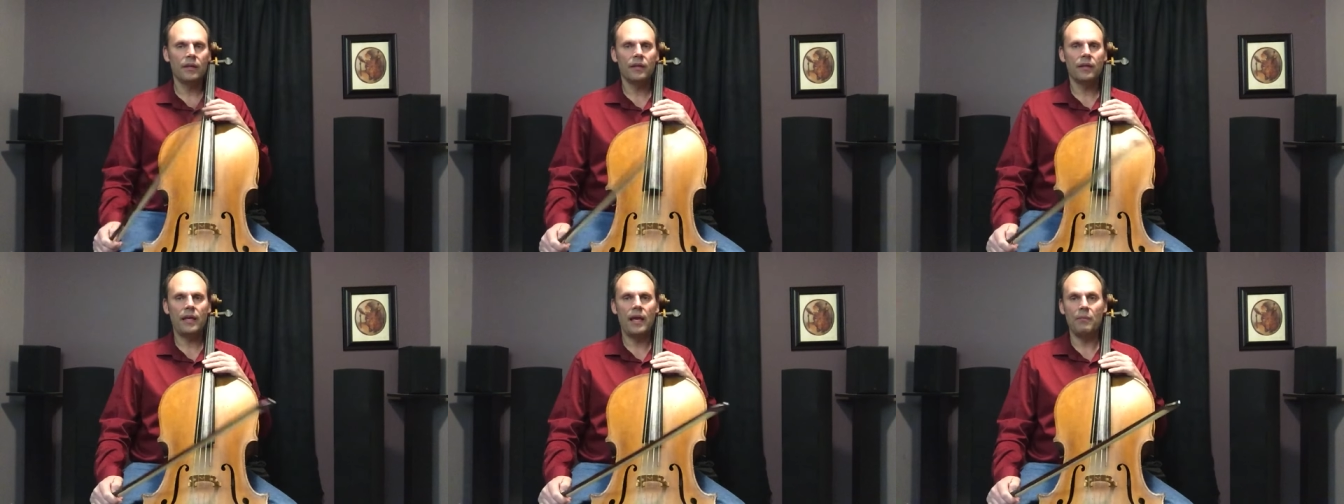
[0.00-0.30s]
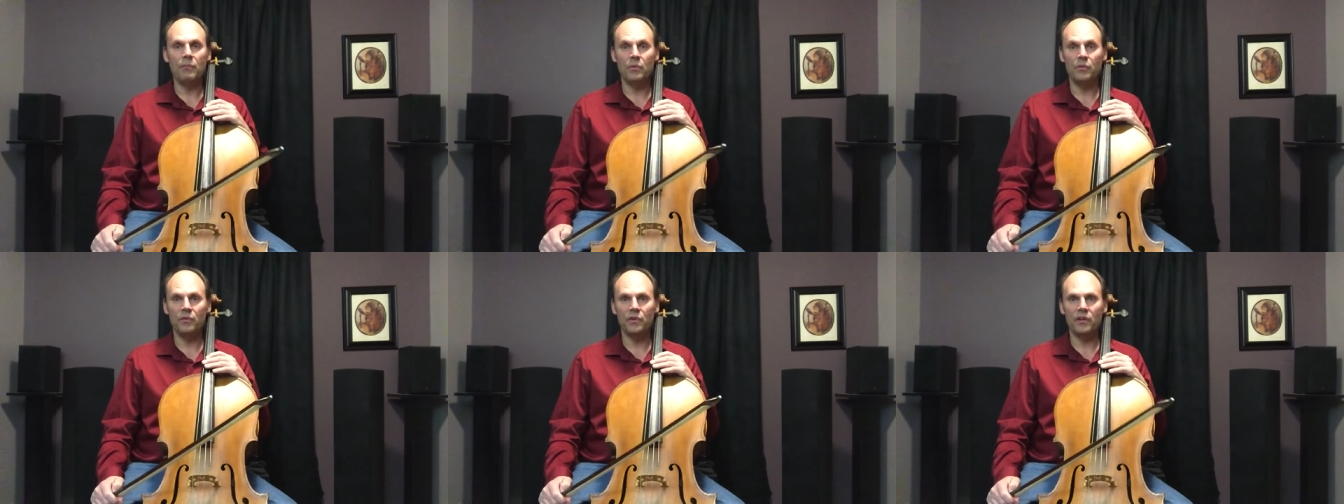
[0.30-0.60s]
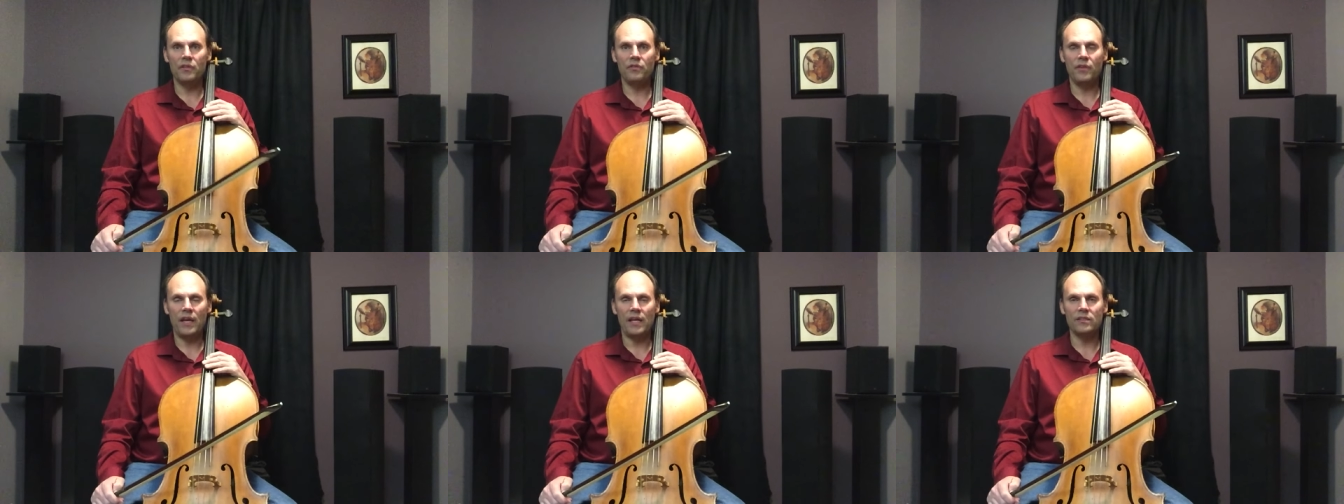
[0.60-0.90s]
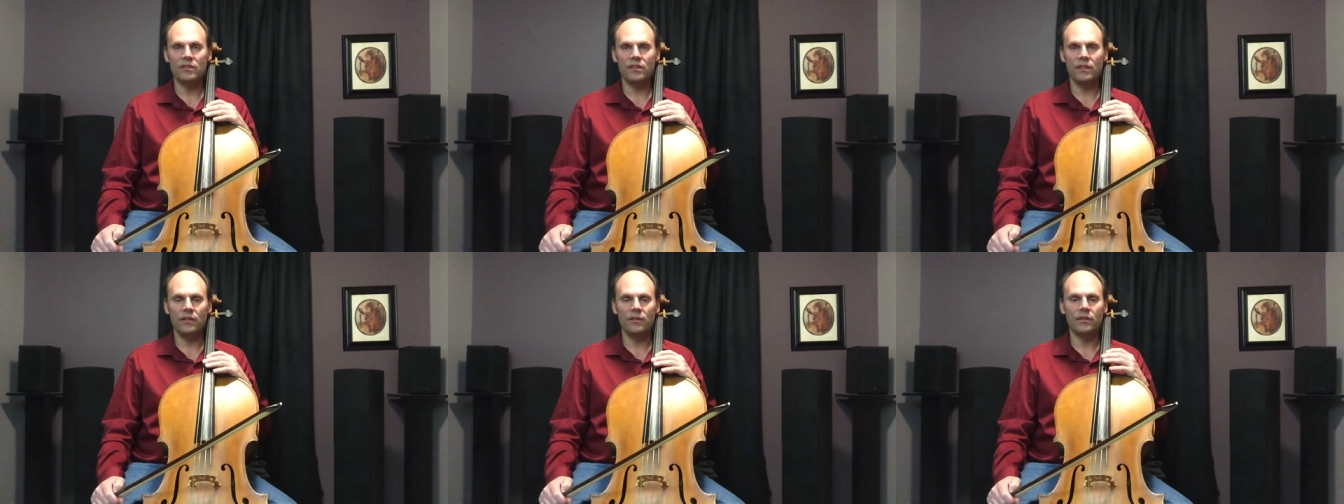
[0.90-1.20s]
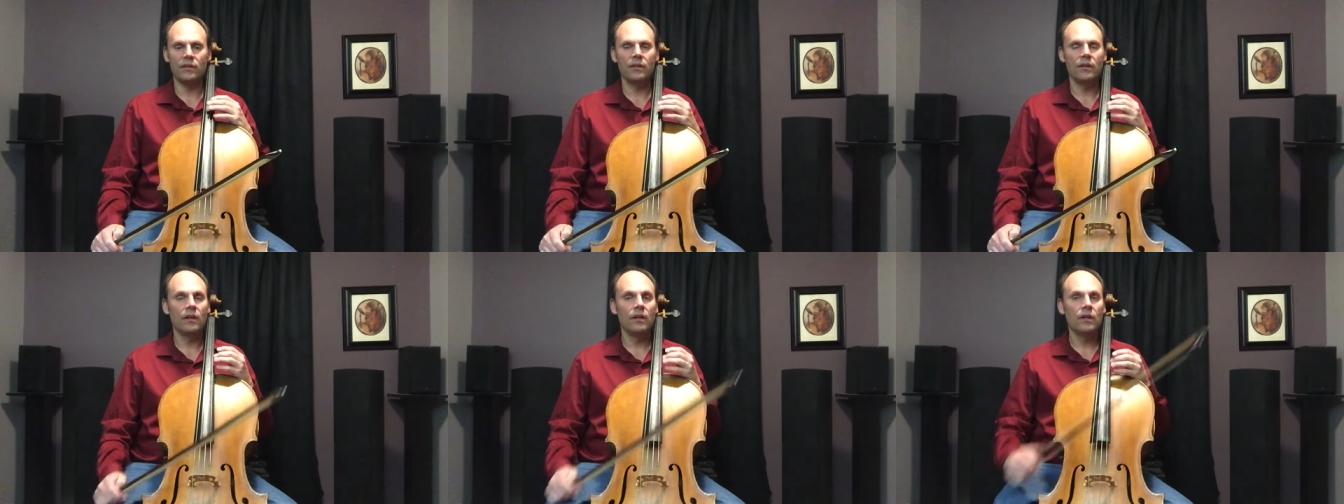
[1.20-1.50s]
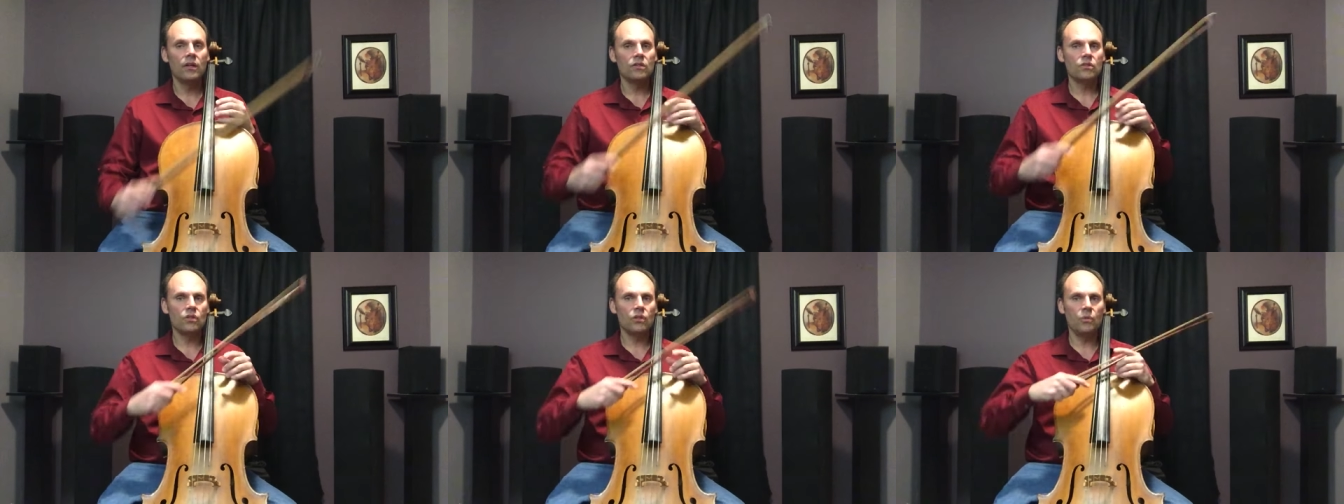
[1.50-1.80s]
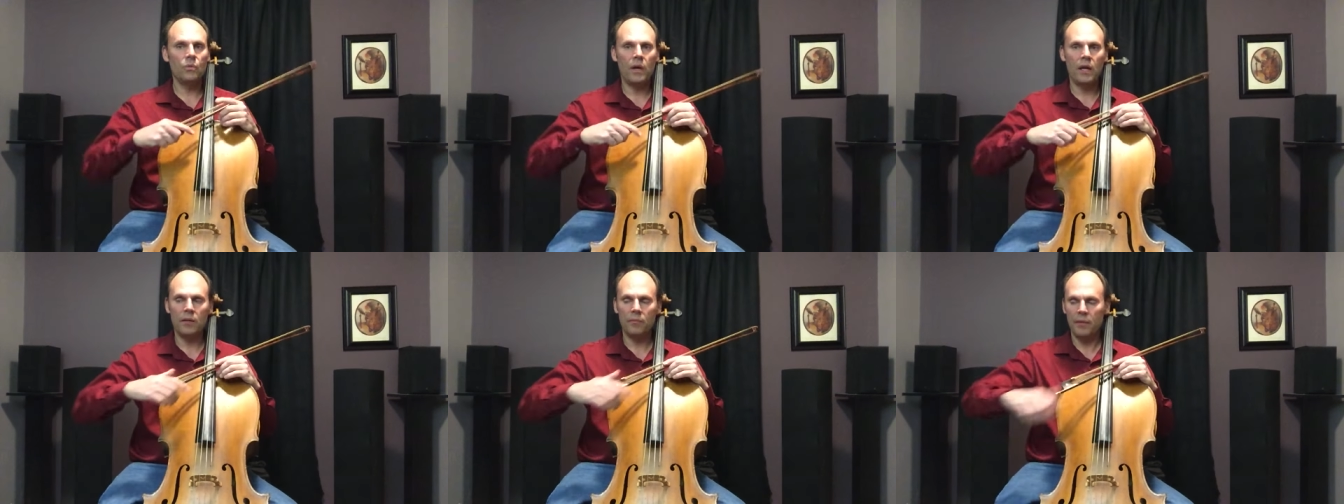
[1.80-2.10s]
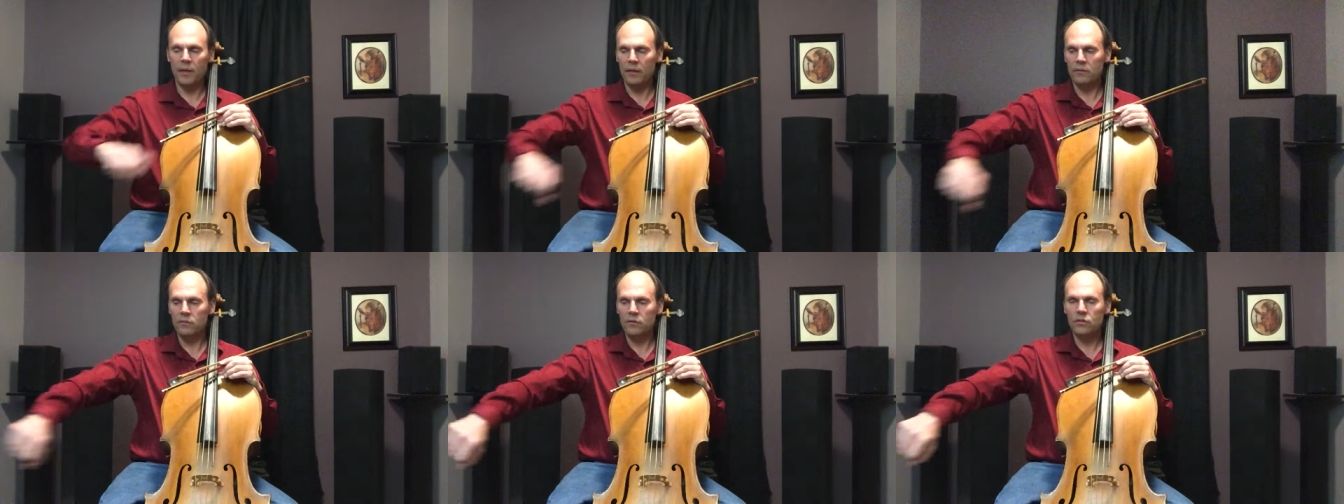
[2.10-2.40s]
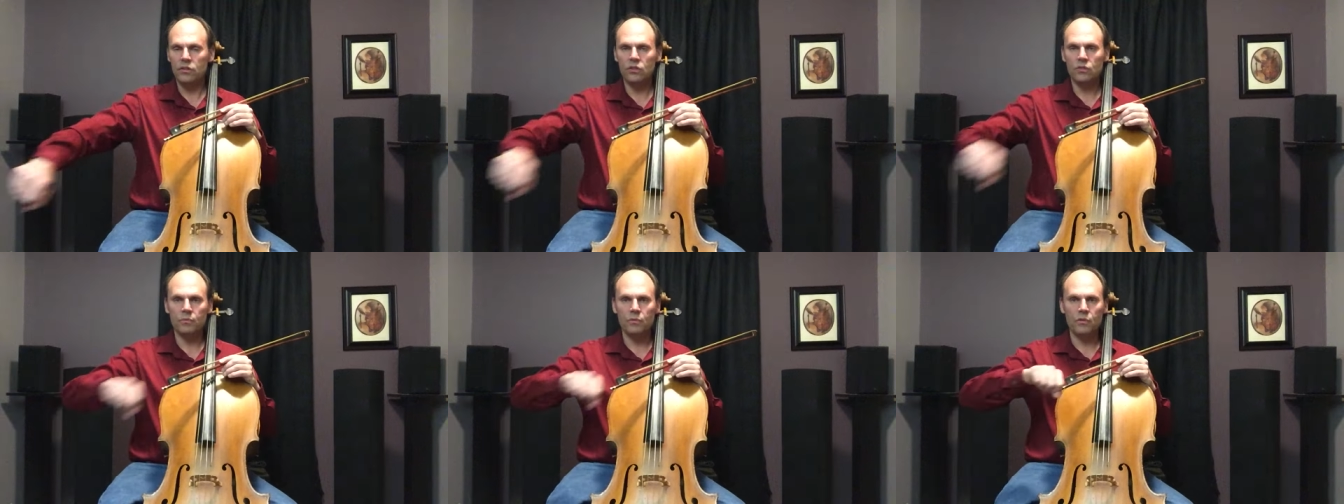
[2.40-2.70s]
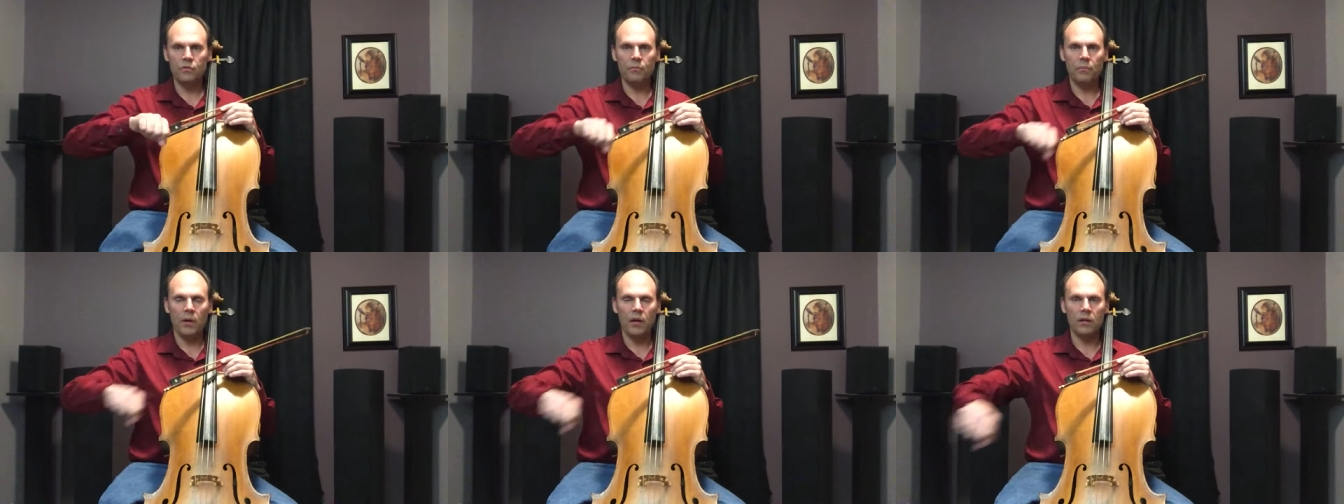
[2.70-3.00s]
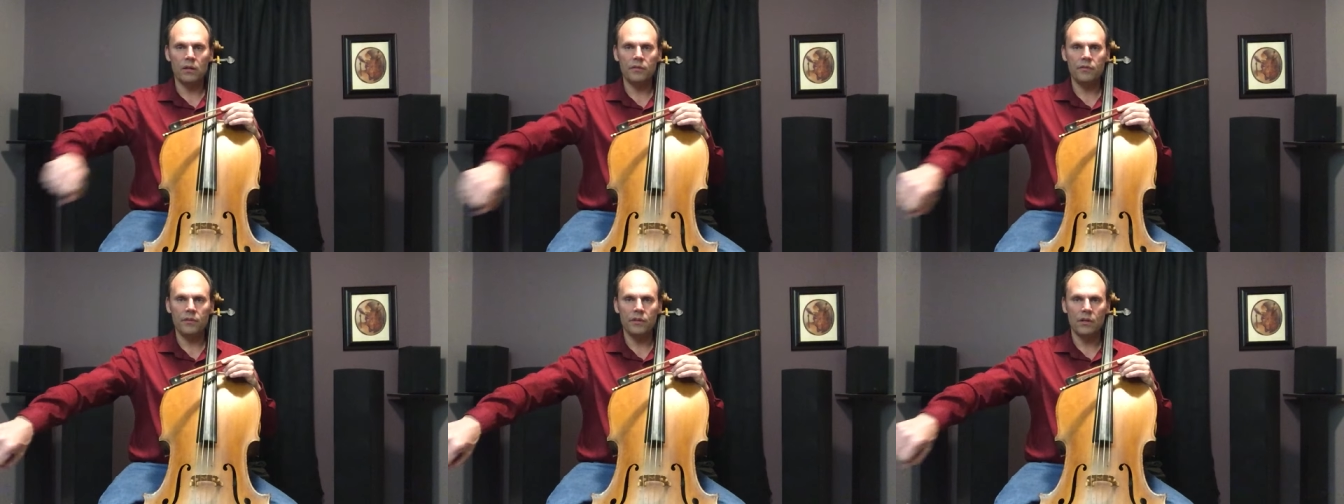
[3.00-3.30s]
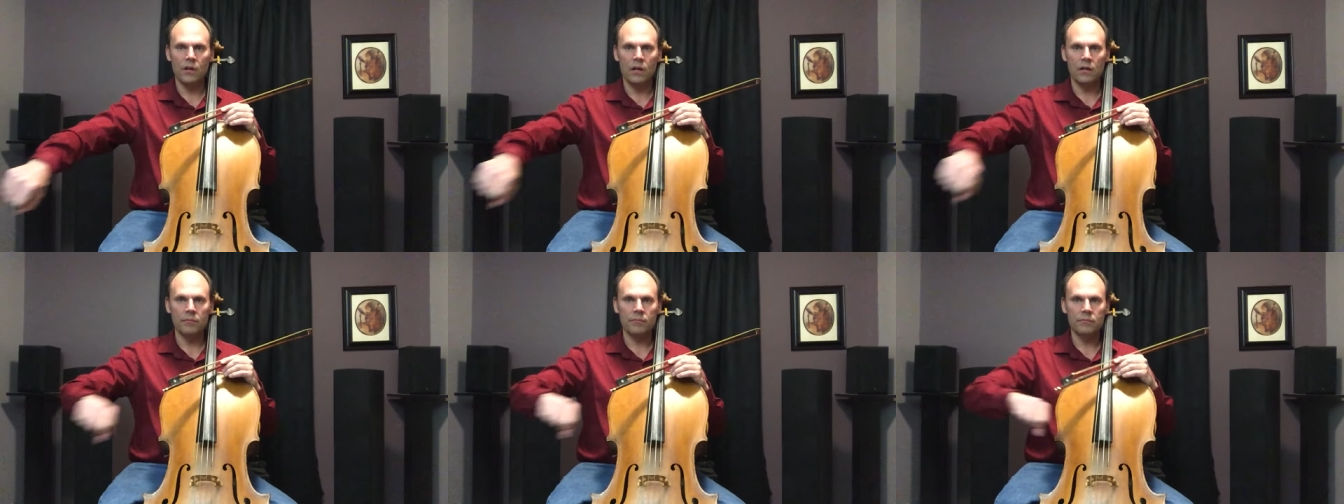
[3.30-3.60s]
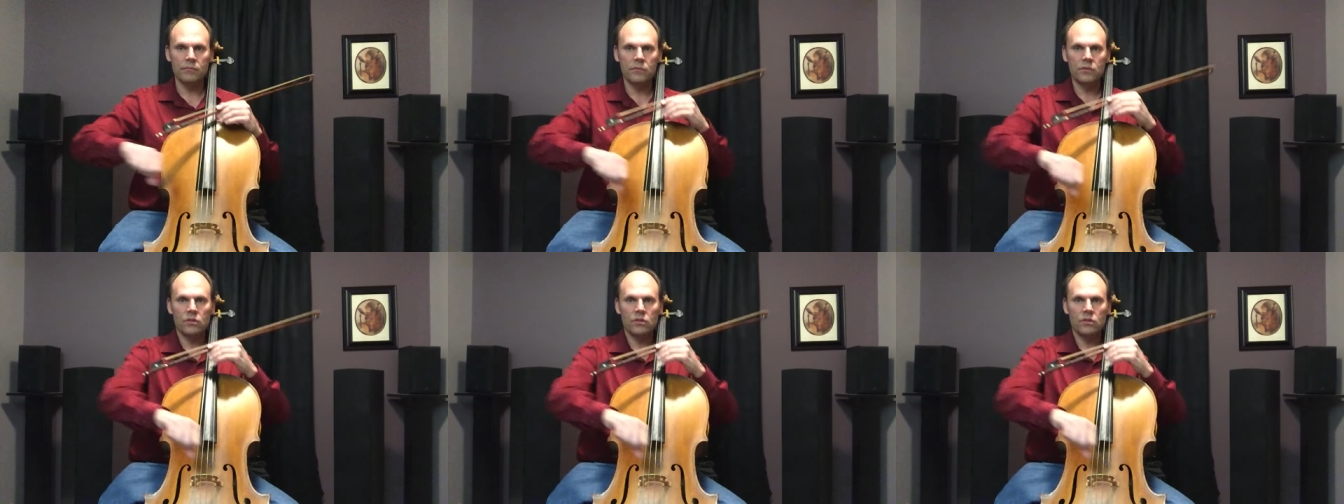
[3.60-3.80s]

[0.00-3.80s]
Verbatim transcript: Can't move very fast either. So you want to be able to just move part of your arm.